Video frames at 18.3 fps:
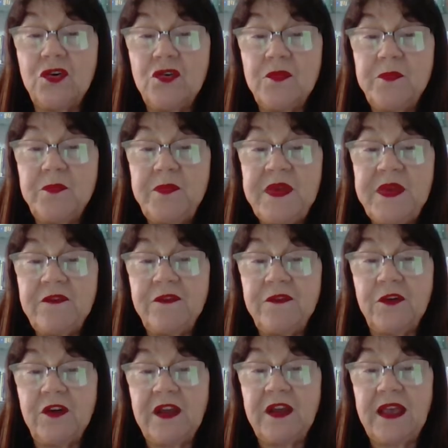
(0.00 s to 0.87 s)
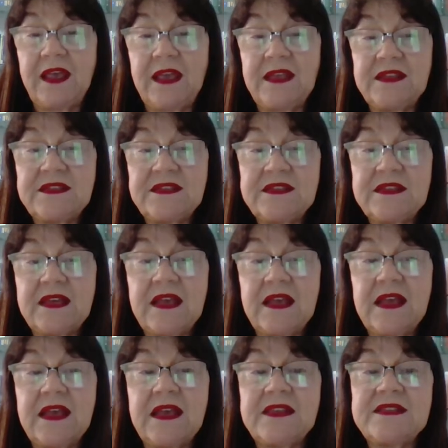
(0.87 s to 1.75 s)
beforehand
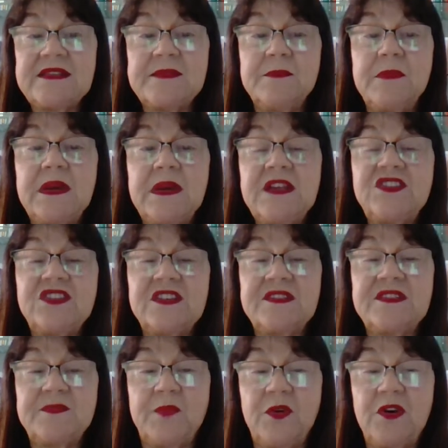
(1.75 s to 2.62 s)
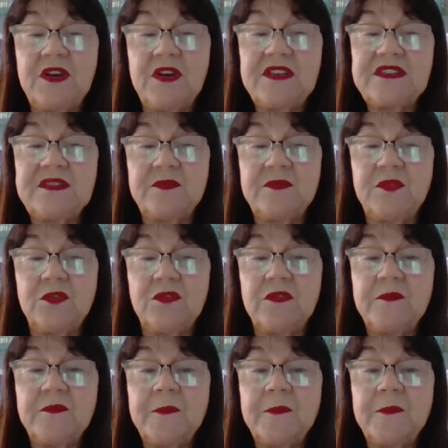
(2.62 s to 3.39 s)
as much as possible